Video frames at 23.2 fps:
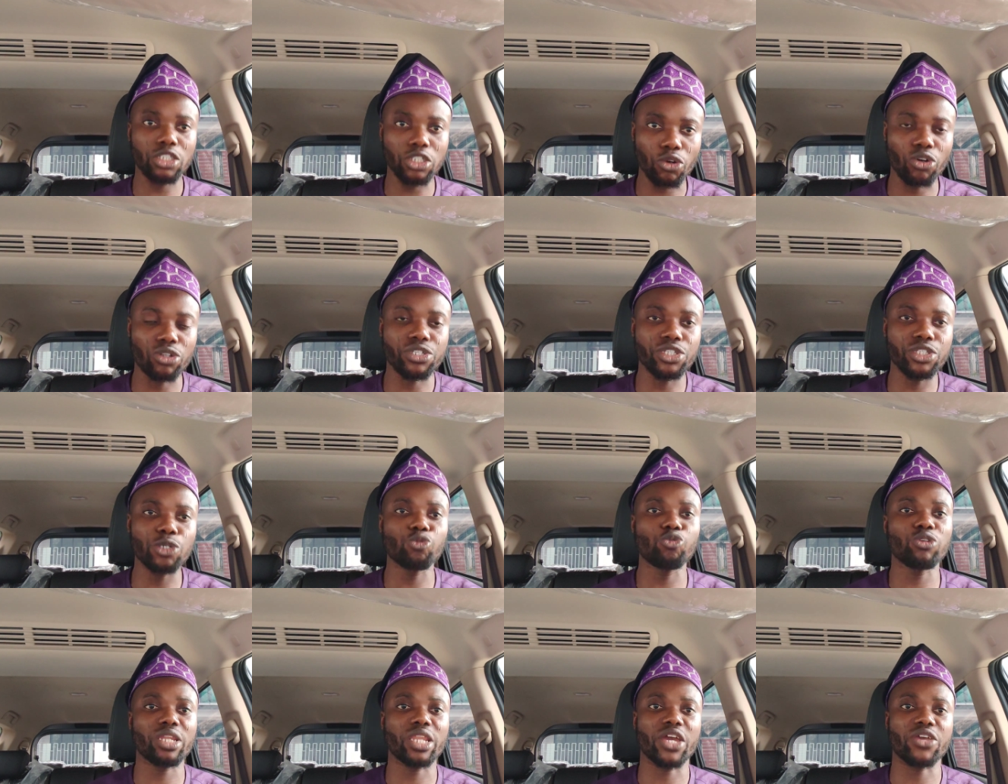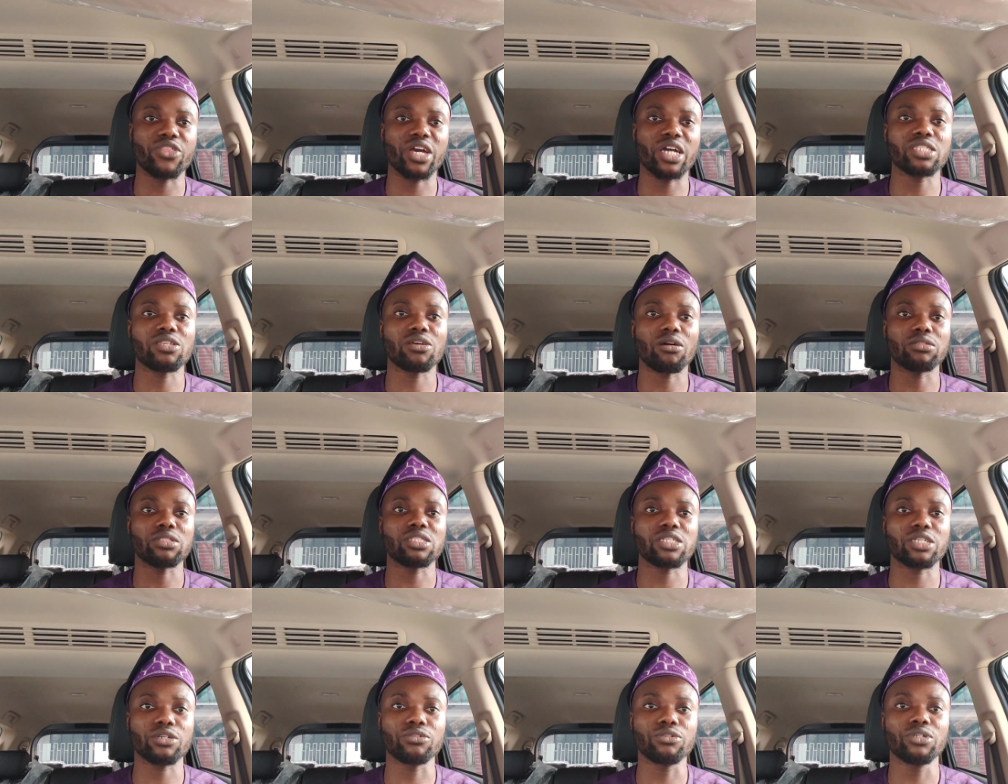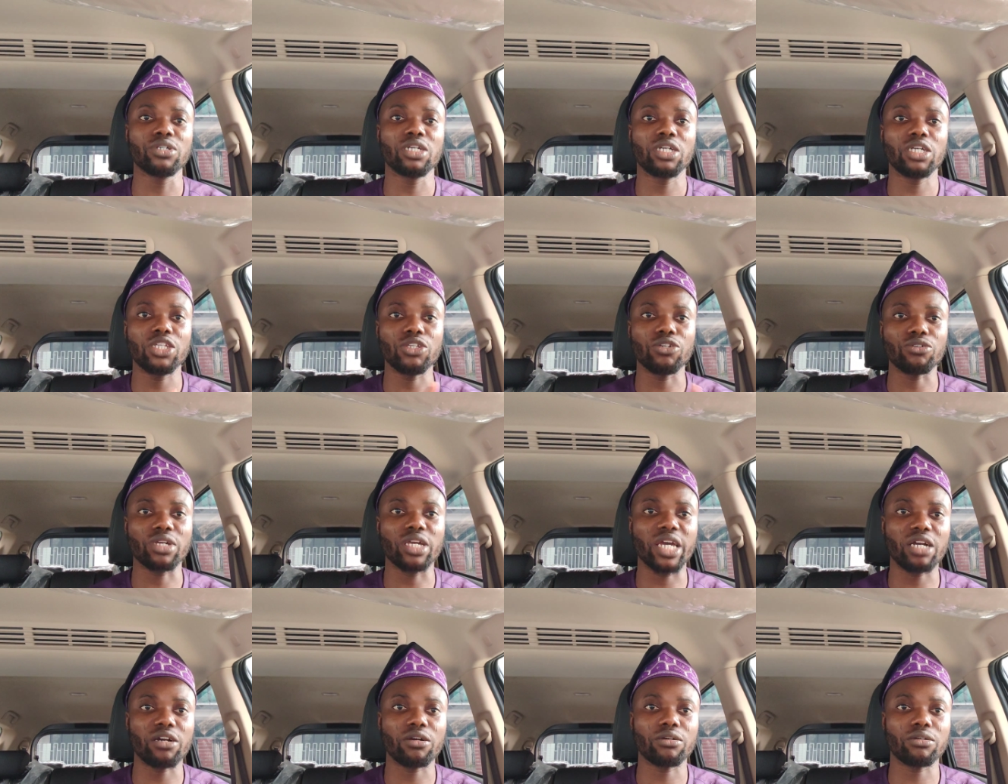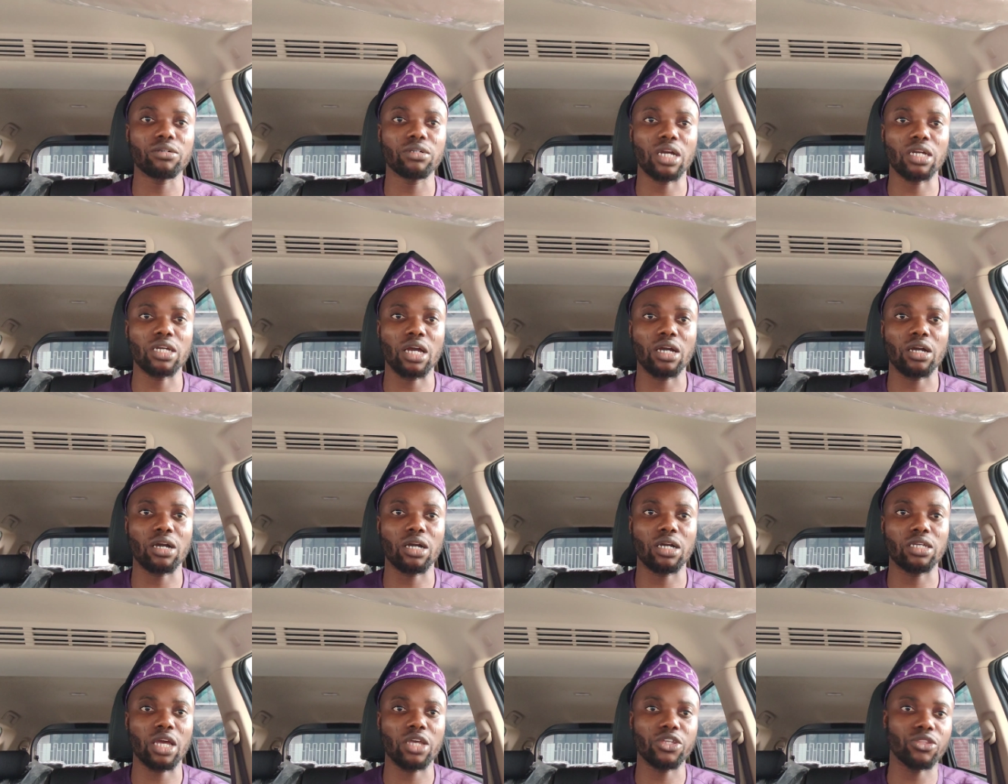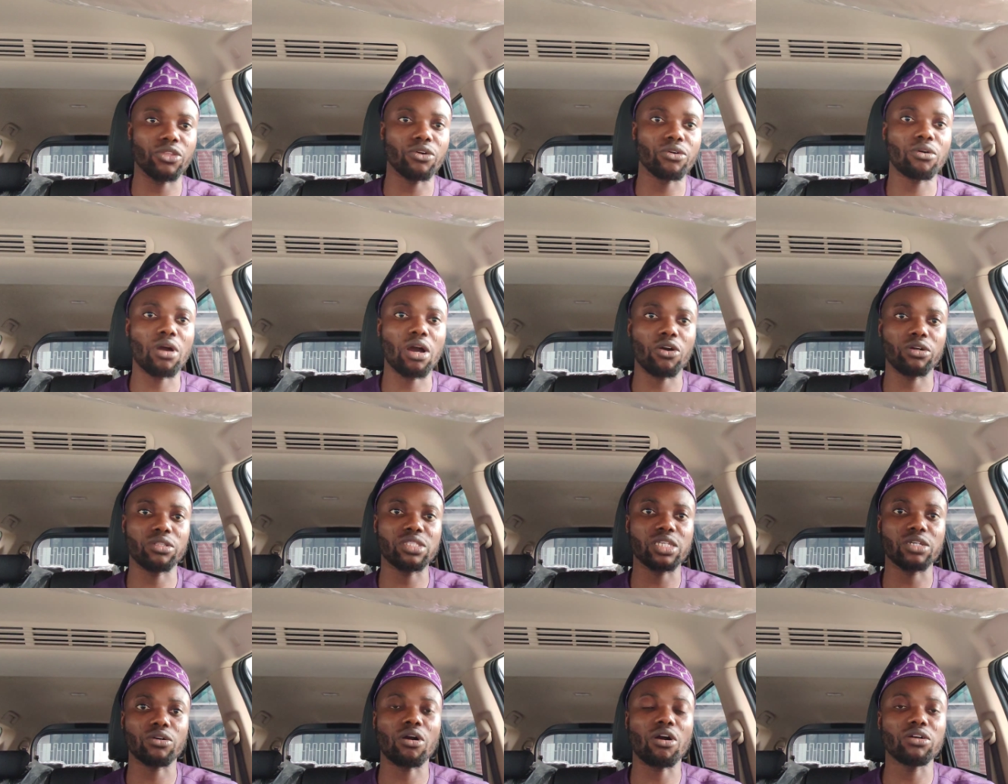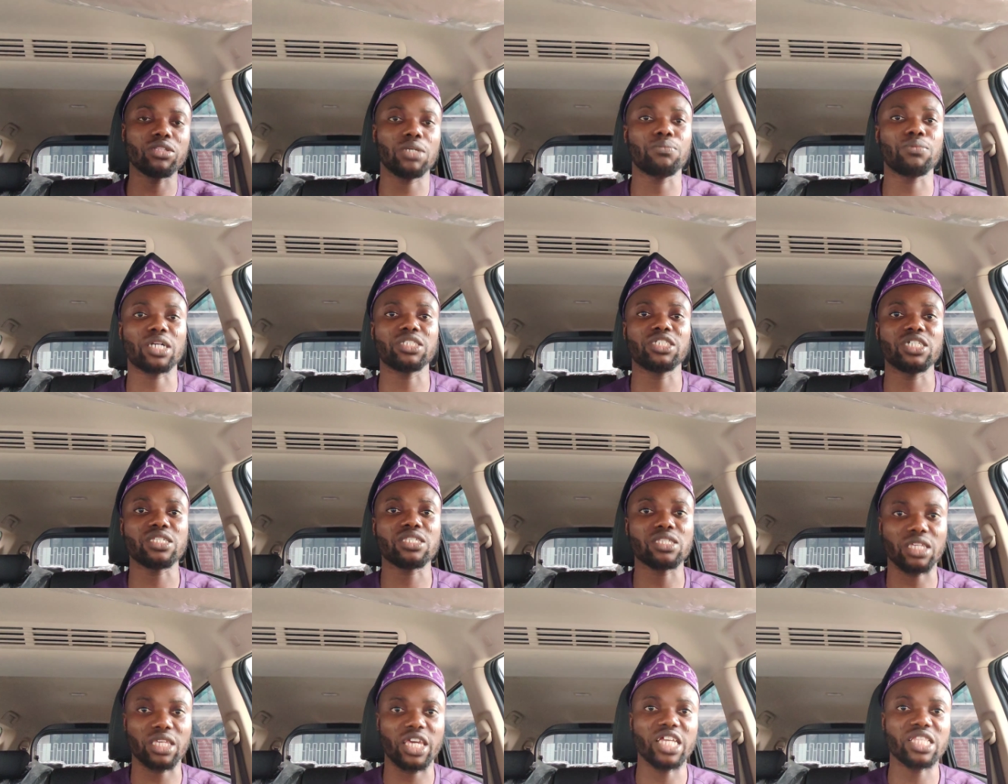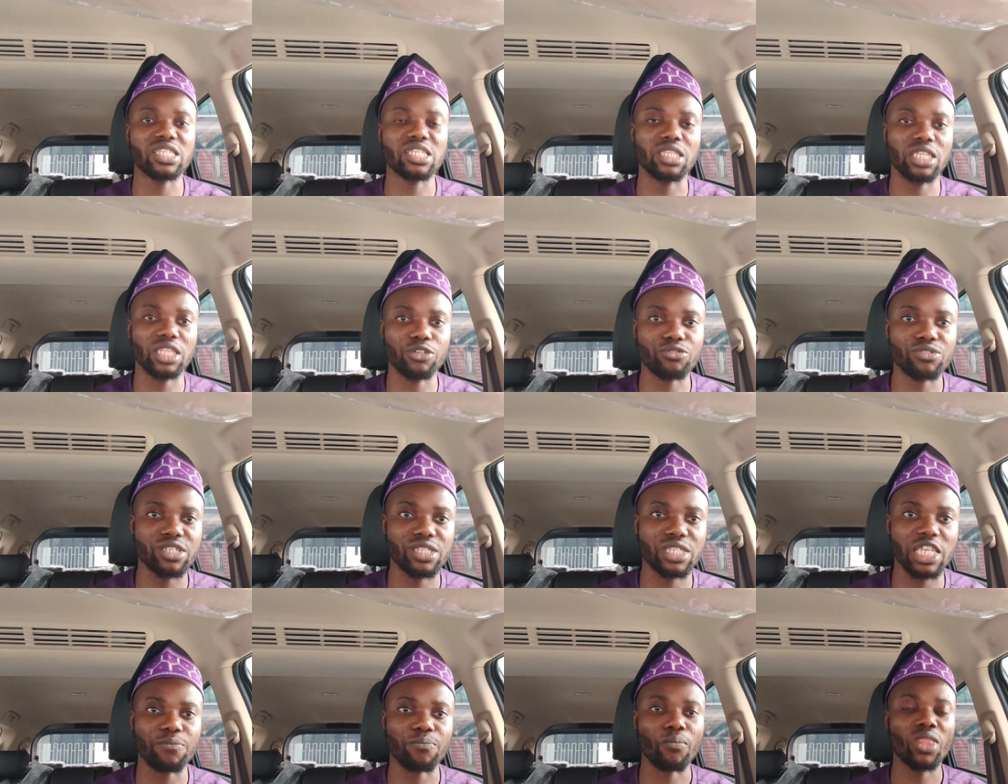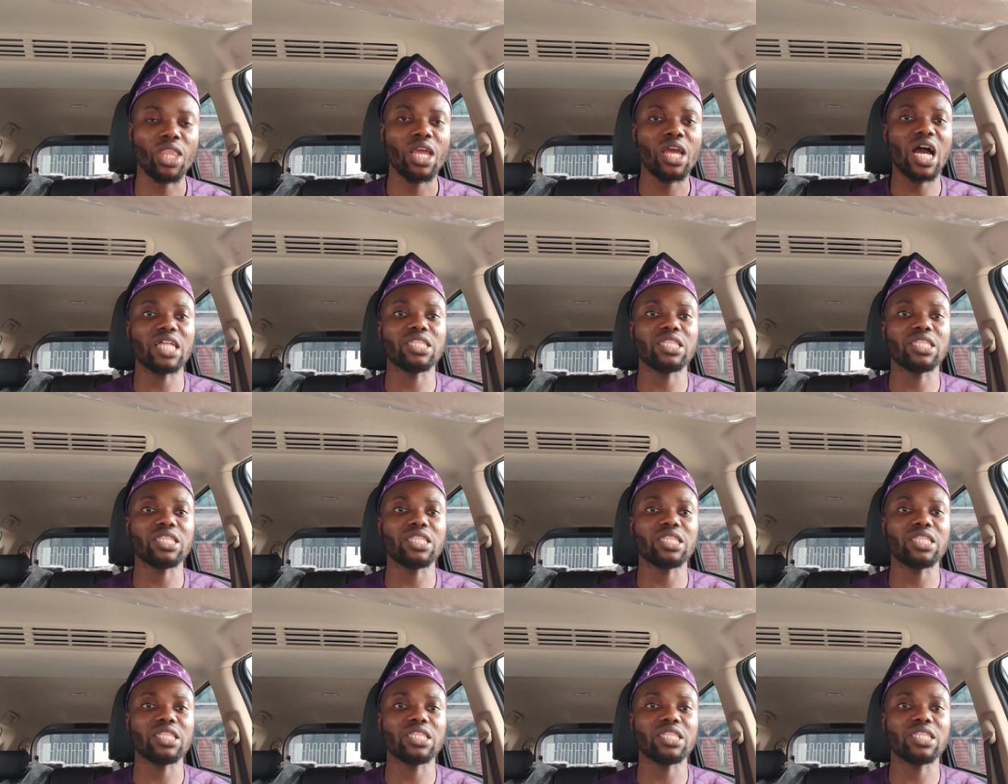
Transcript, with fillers: You continue doing like that until you get, uh, uh, uh you know, uh, until all the branches get the new system.